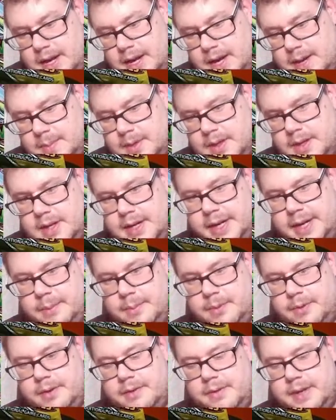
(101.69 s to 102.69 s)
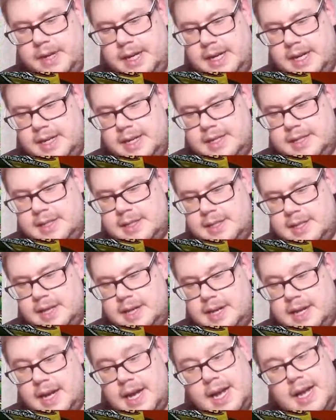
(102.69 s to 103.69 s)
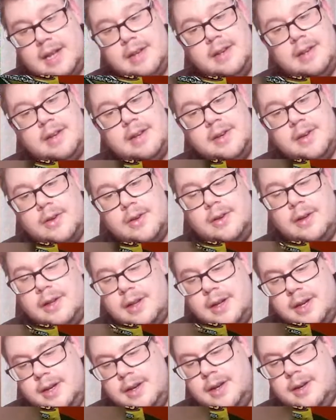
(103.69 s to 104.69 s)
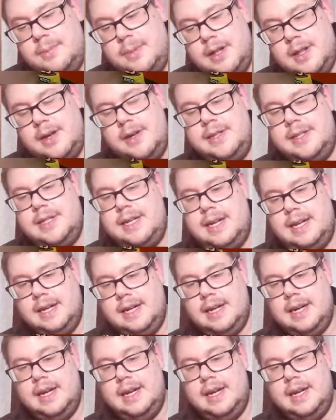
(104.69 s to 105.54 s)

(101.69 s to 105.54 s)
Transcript: a Mareep reverse, and a non-holo, Milotic.